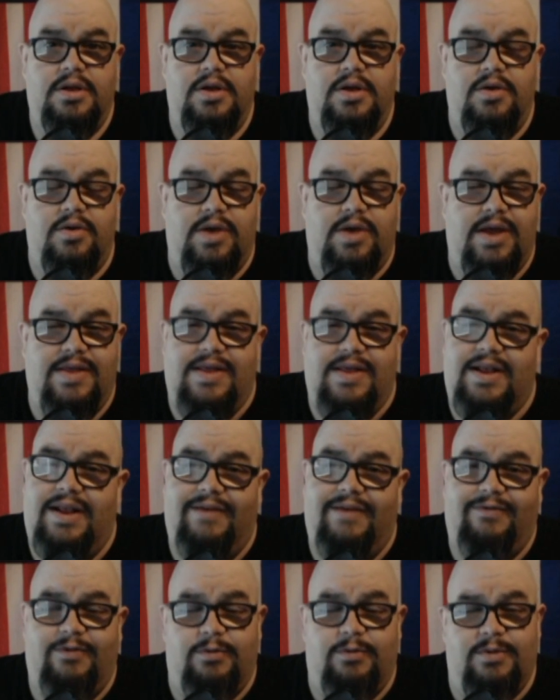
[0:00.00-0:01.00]
Okay, they
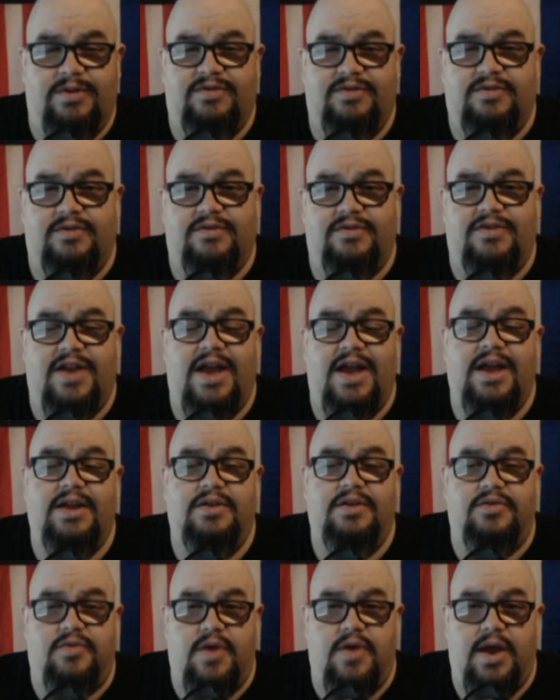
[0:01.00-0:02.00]
left the rest of us high
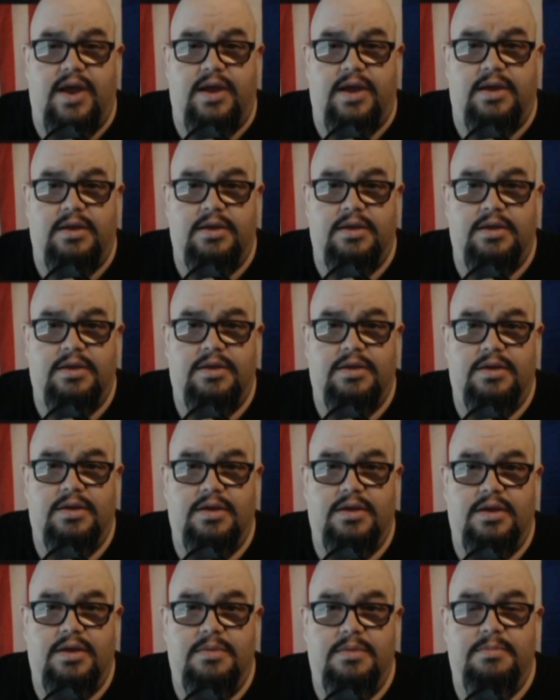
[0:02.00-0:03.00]
and dry.
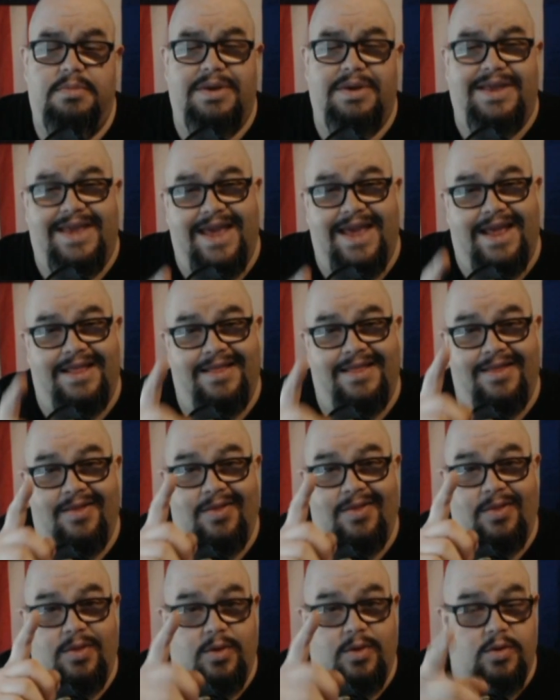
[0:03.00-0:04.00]
But yet,
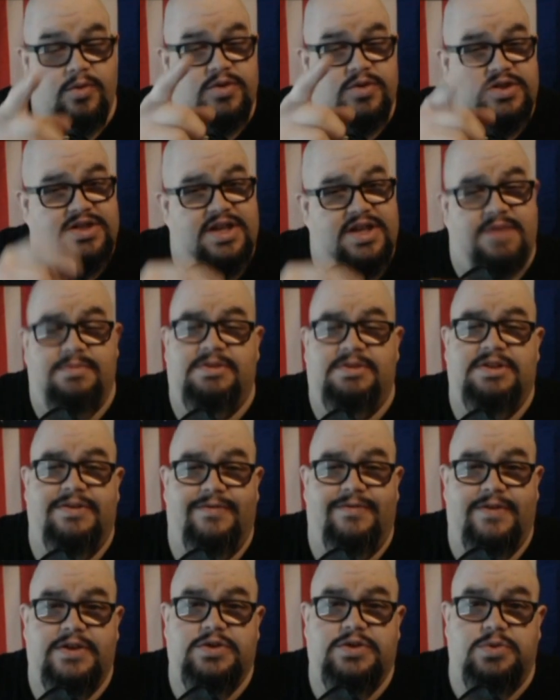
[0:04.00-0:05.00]
those same
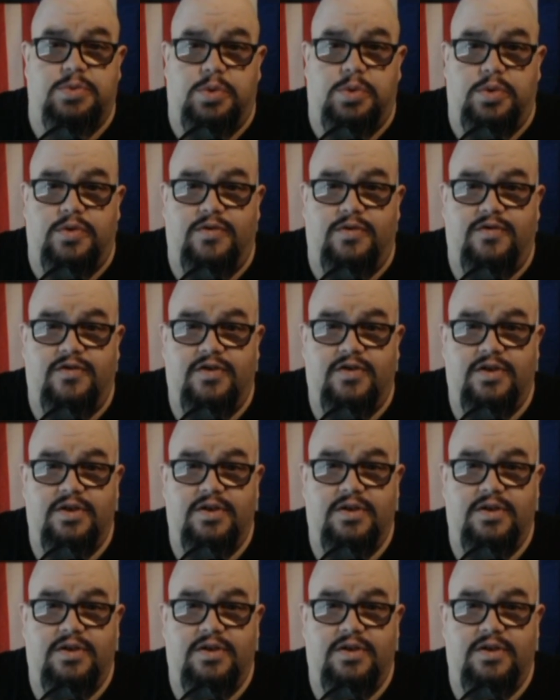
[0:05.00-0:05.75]
individuals